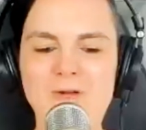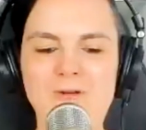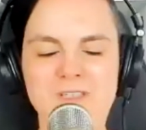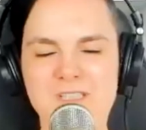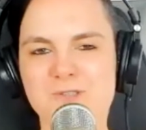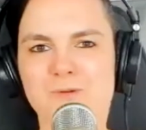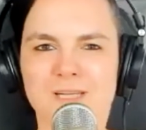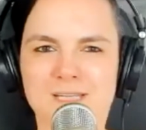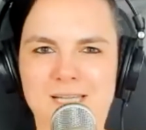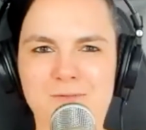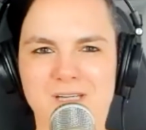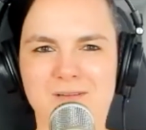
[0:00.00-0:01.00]
were in school, and
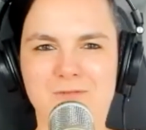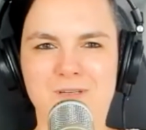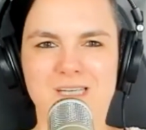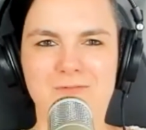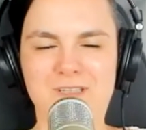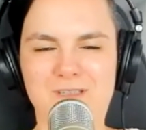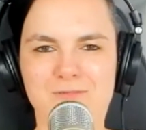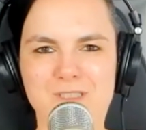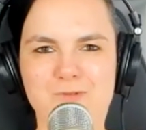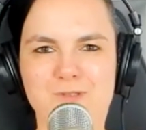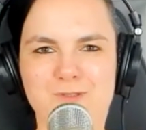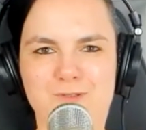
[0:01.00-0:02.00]
then we
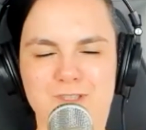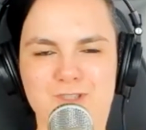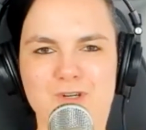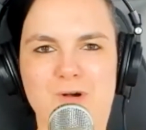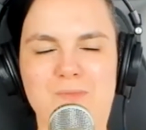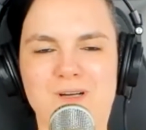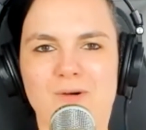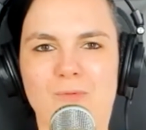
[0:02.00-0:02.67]
switched to the job.